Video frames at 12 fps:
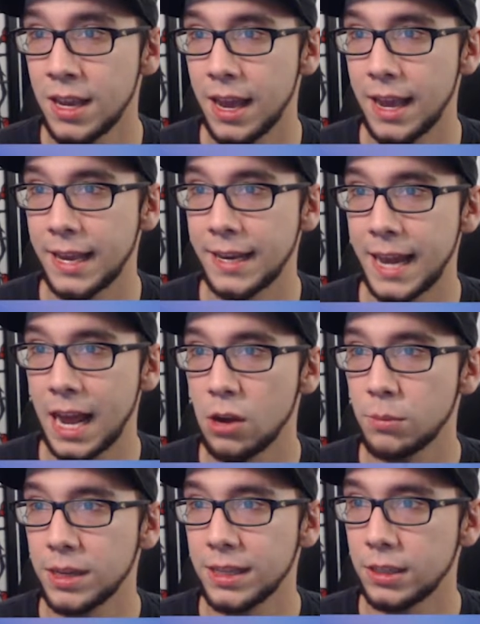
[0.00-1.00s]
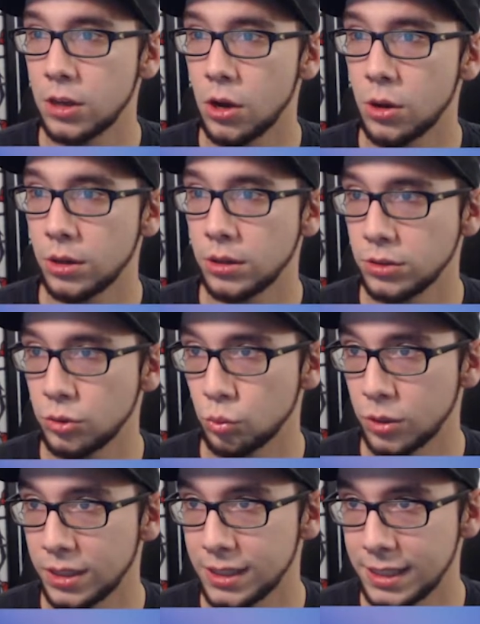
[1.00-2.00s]
and how many cards
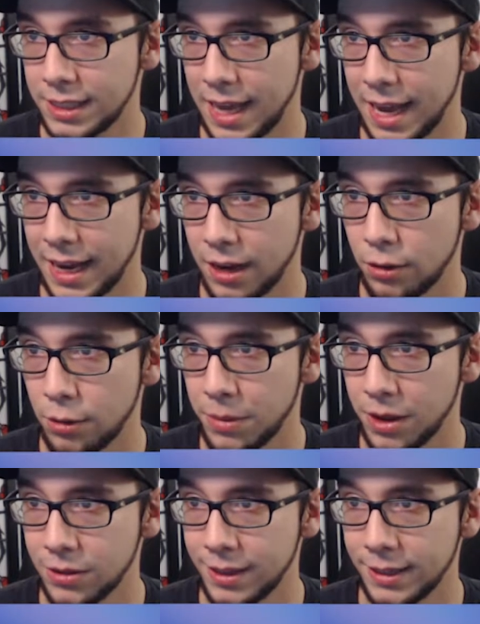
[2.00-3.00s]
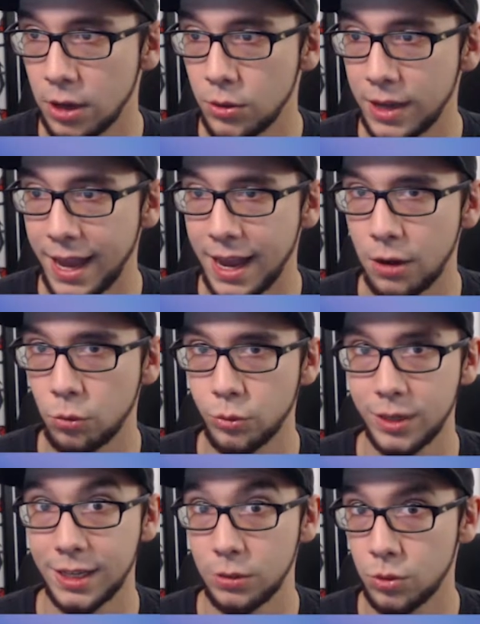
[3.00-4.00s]
really care about, like, okay, I
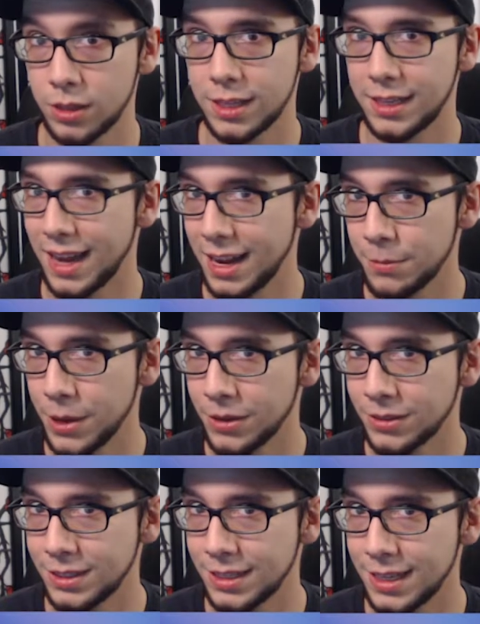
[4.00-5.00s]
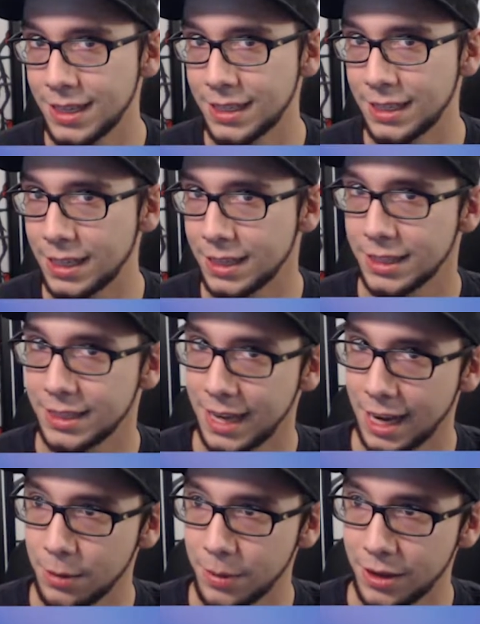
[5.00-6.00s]
really want the night-bound side and not the
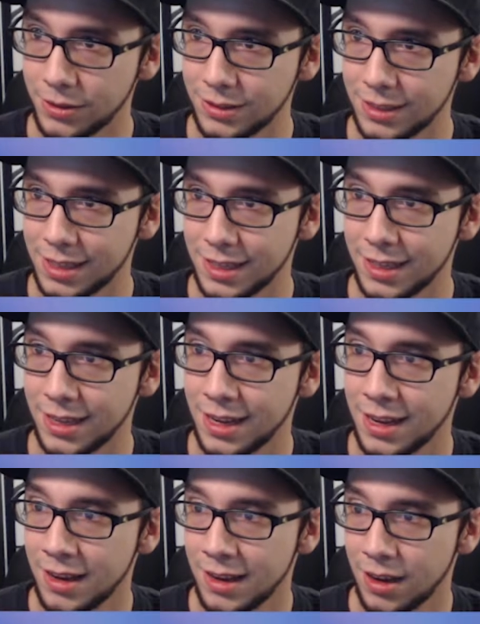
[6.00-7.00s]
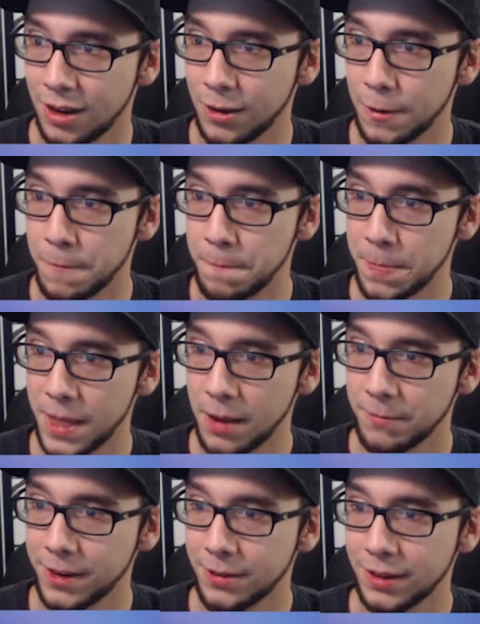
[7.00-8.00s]
day-bound side.
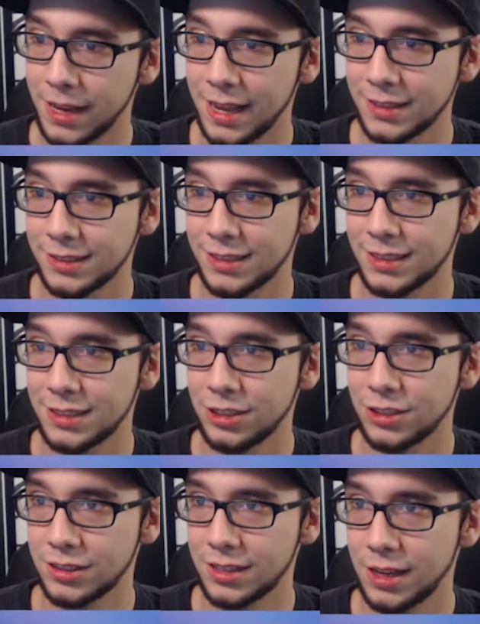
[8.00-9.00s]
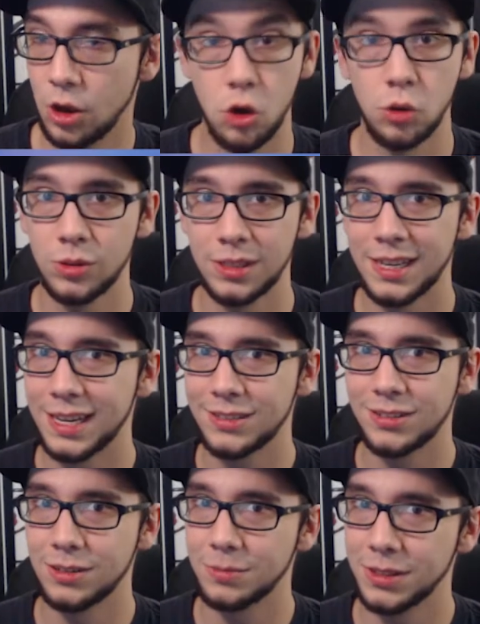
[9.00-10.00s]
I'm very hesitant to just say, oh, the deck's
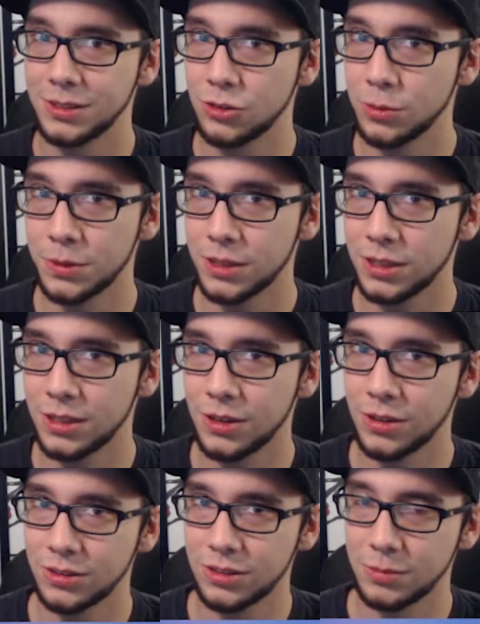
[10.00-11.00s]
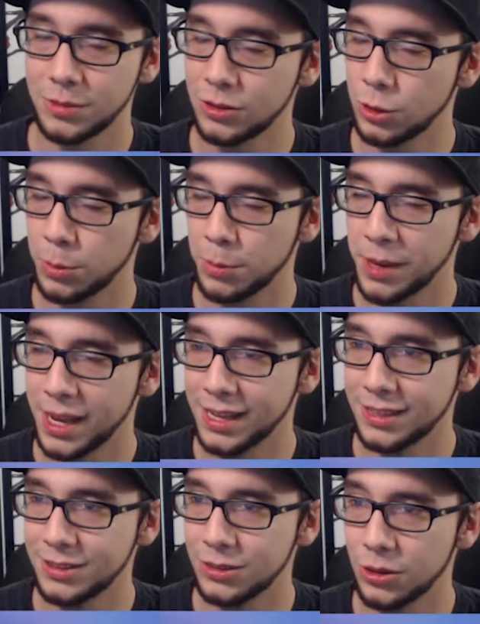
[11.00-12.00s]
going to be super good or it's going to be super
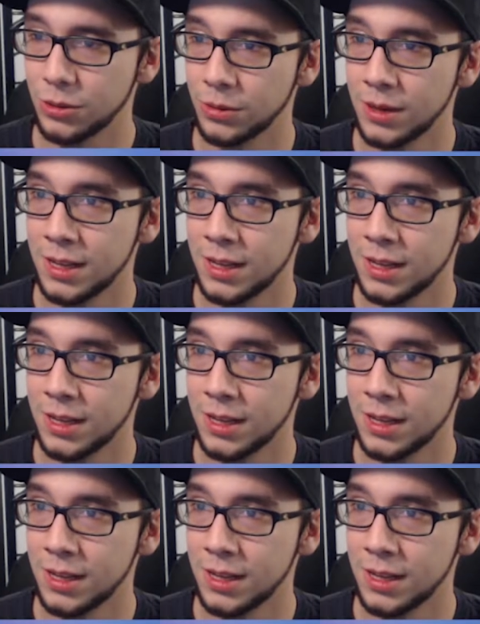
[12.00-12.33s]
bad. So